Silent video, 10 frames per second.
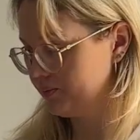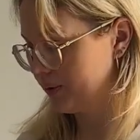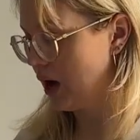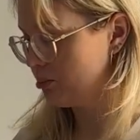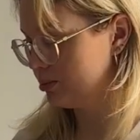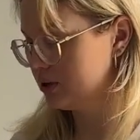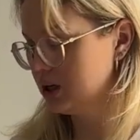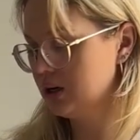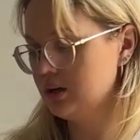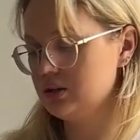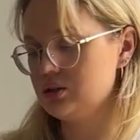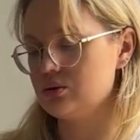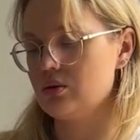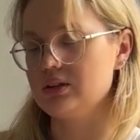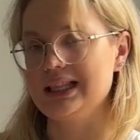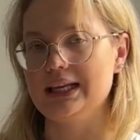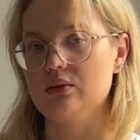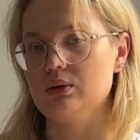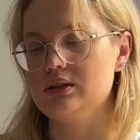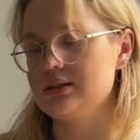up, so the
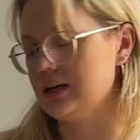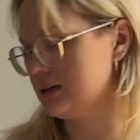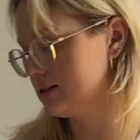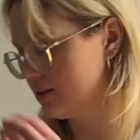liquid stays